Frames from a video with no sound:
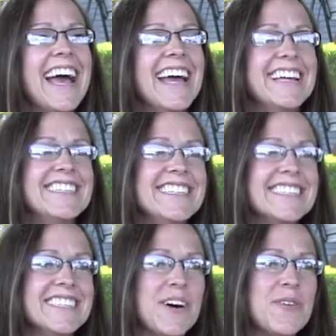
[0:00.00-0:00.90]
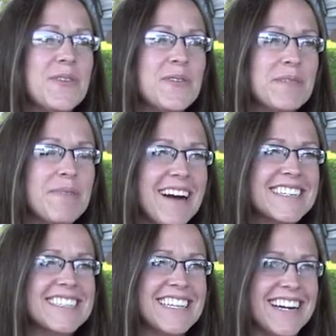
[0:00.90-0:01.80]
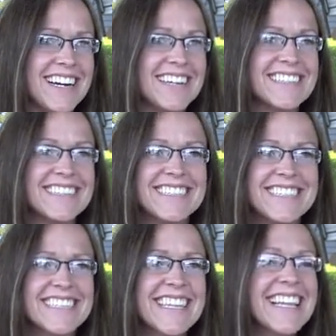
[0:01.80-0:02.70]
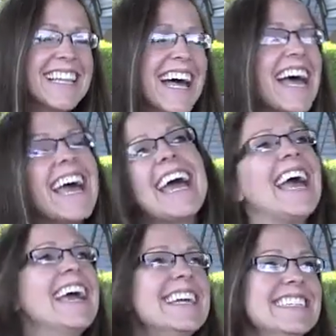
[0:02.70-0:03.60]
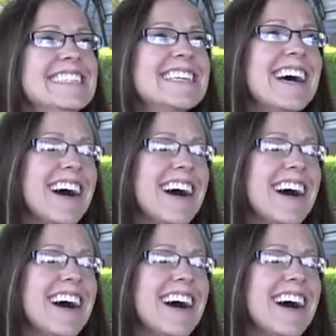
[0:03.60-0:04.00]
And so we parked there, and